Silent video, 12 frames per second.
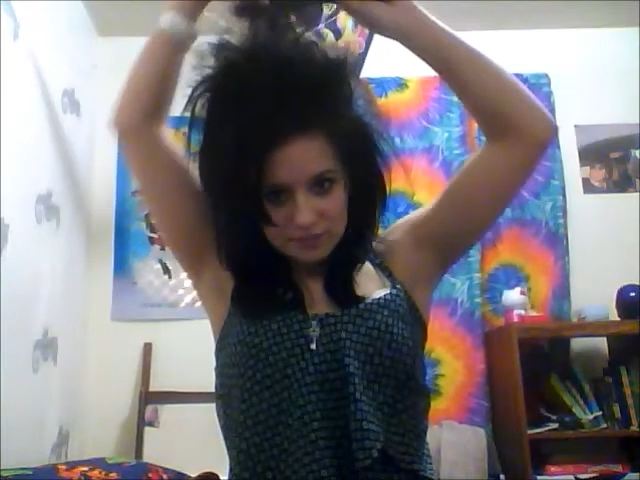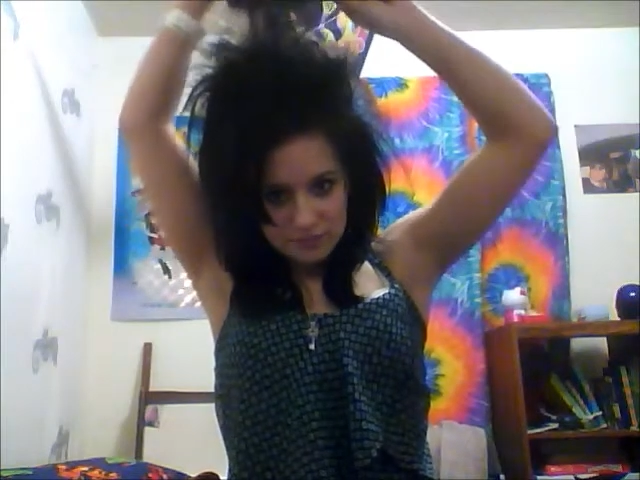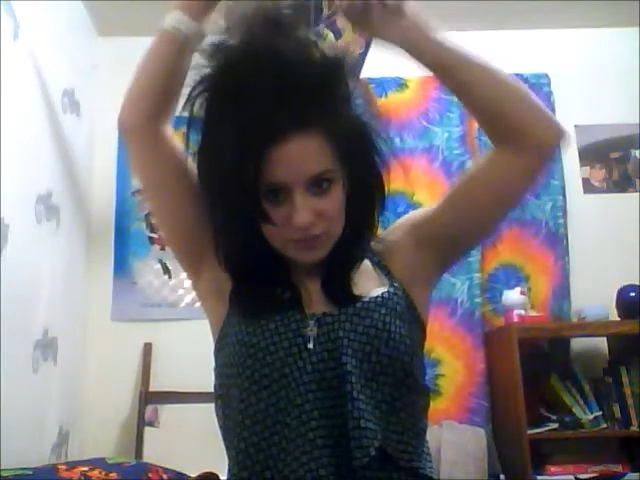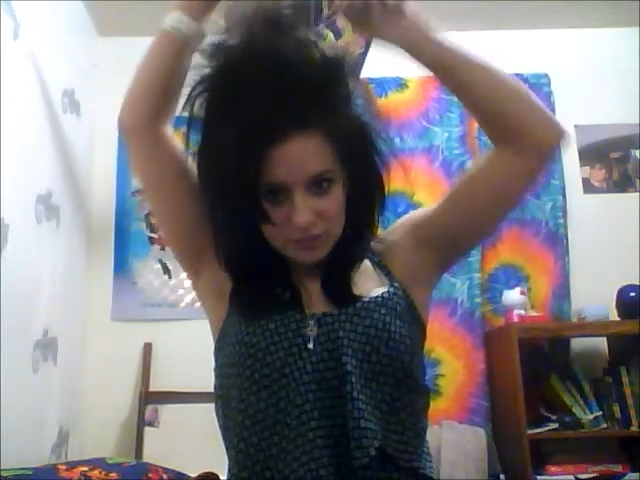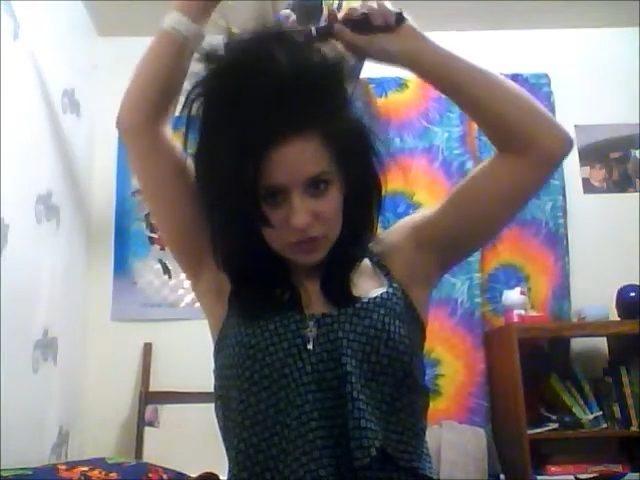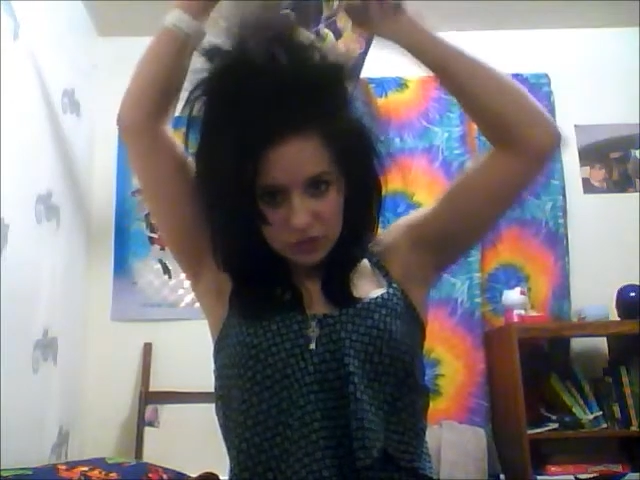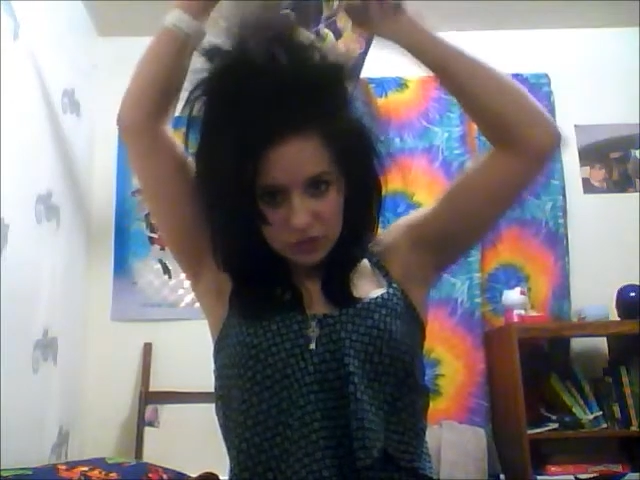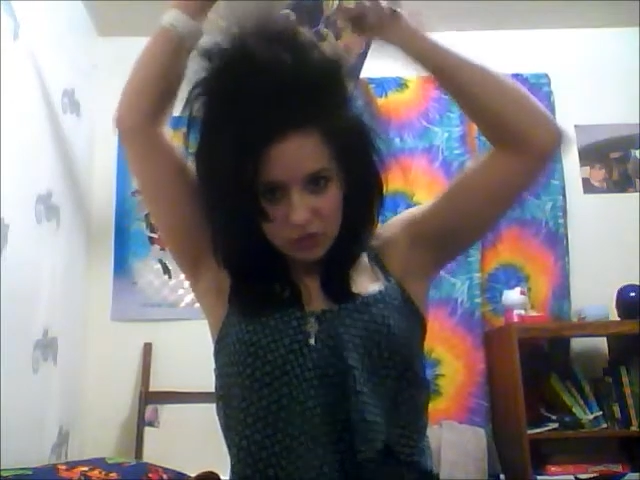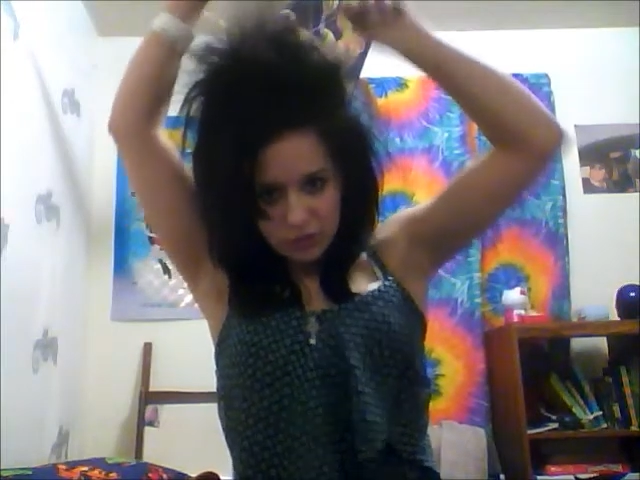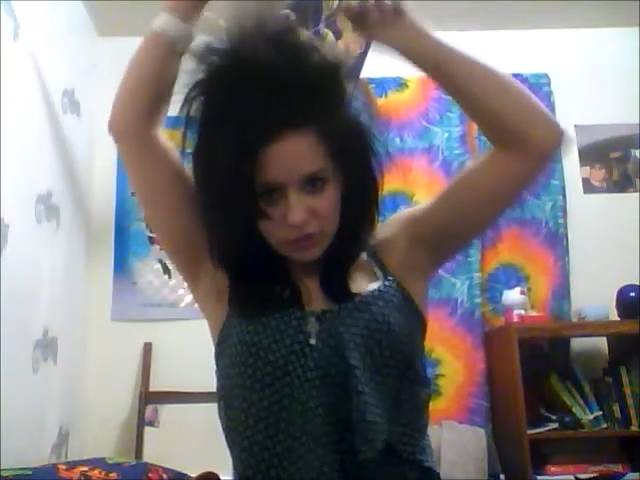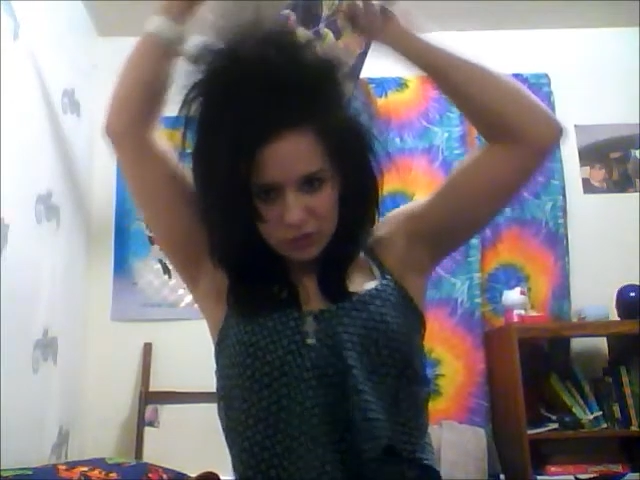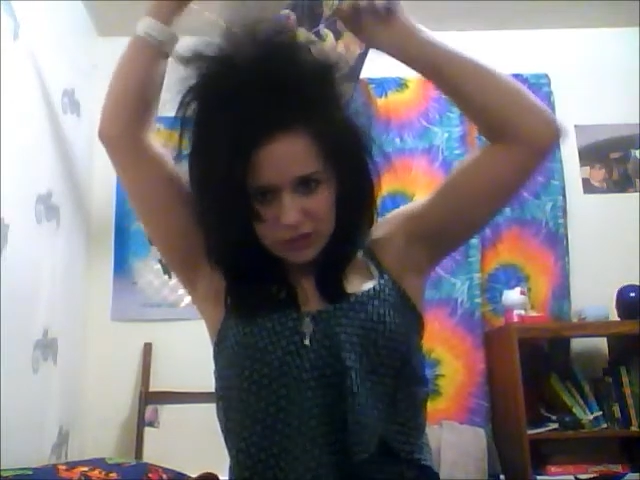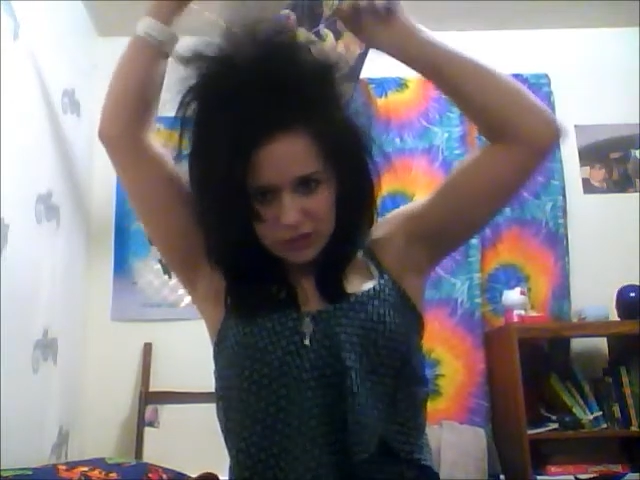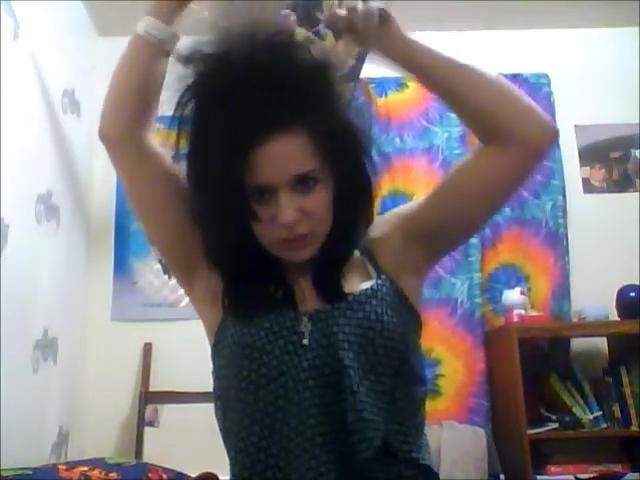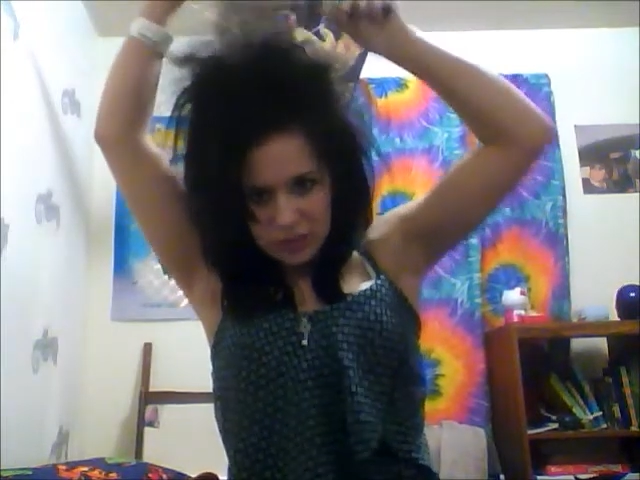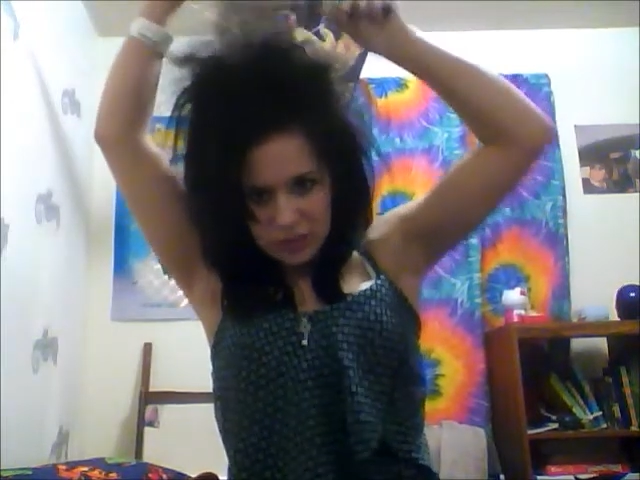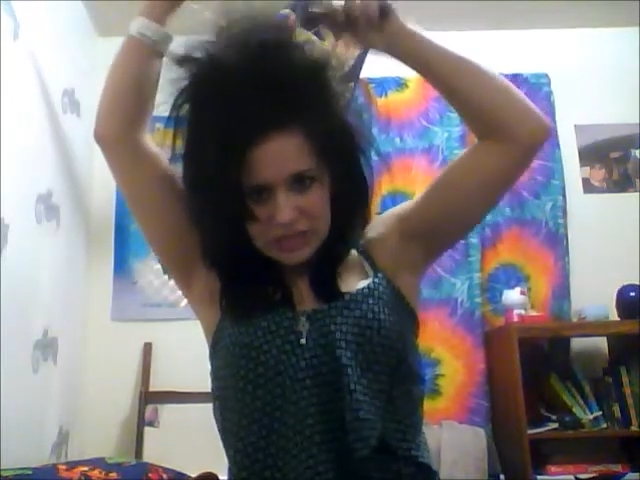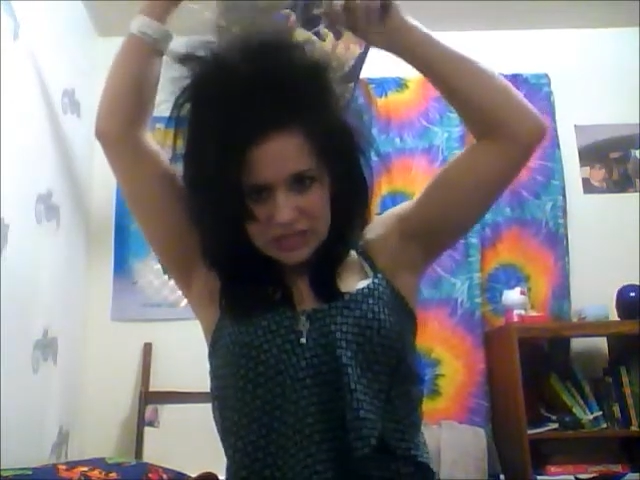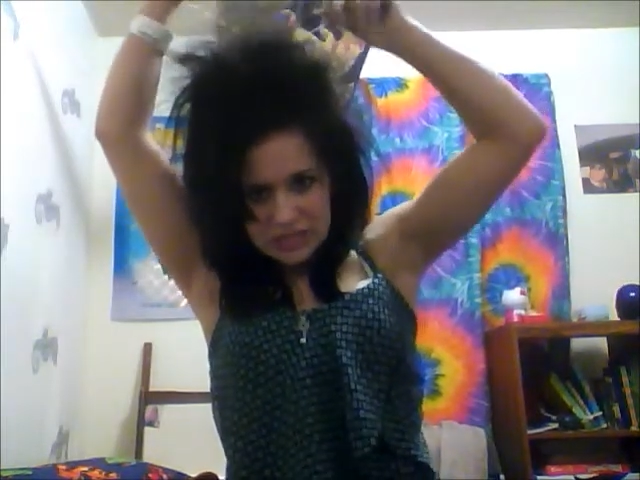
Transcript: you're just going to want it really compressed,